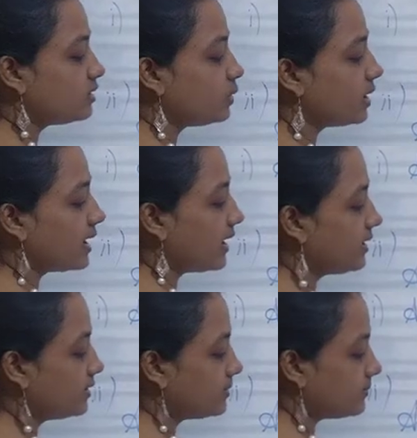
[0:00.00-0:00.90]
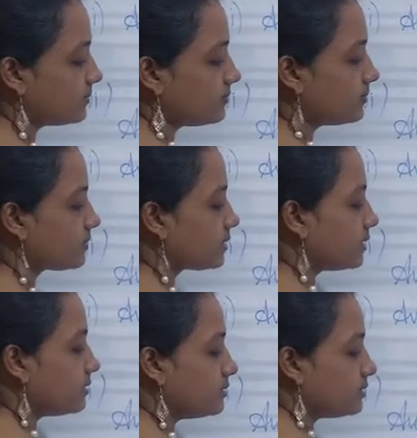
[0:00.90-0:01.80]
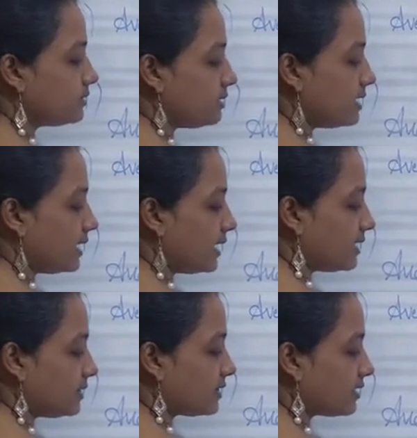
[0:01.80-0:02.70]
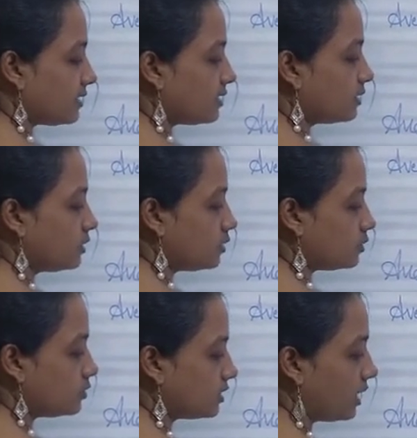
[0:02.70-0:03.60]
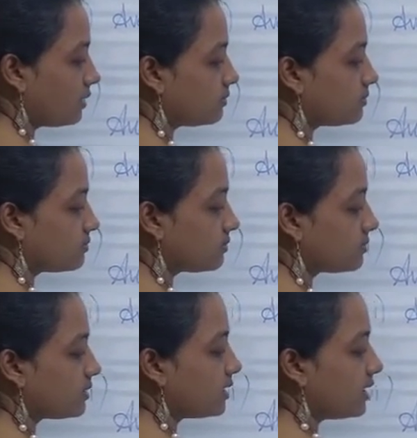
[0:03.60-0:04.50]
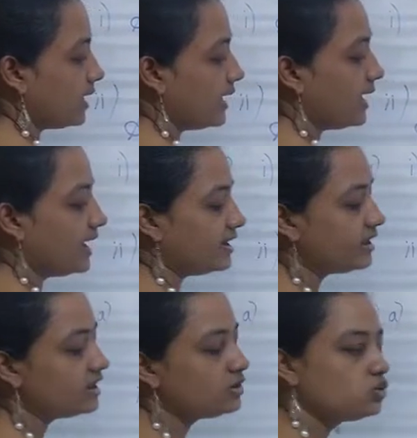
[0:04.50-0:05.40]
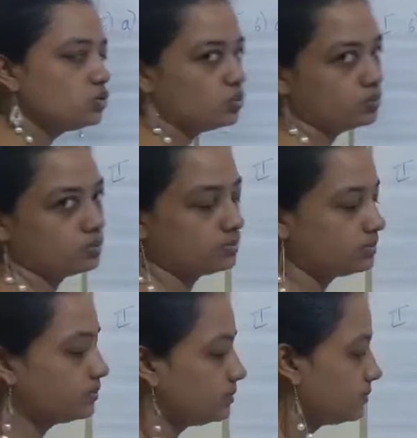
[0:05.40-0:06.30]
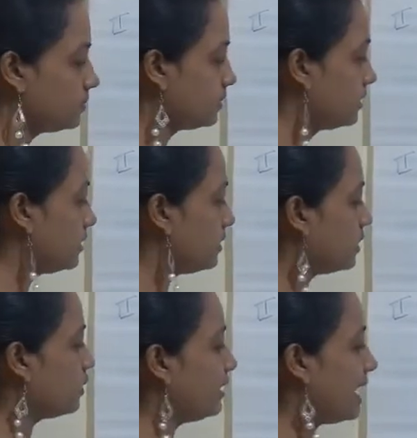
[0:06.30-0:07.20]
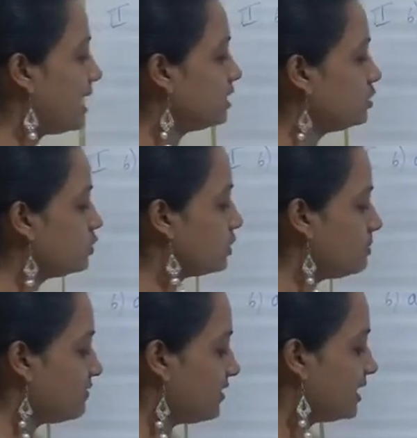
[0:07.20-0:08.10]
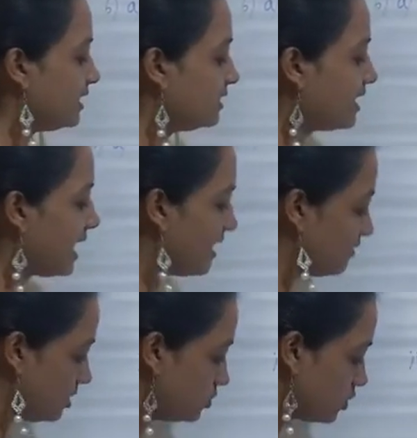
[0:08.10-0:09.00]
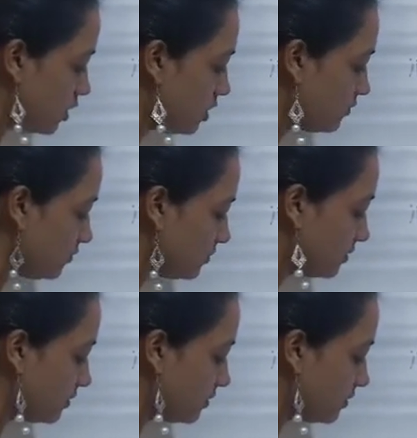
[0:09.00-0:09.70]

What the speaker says: this, you get 3 8s are 2s are 82. Now last you will be finding the average of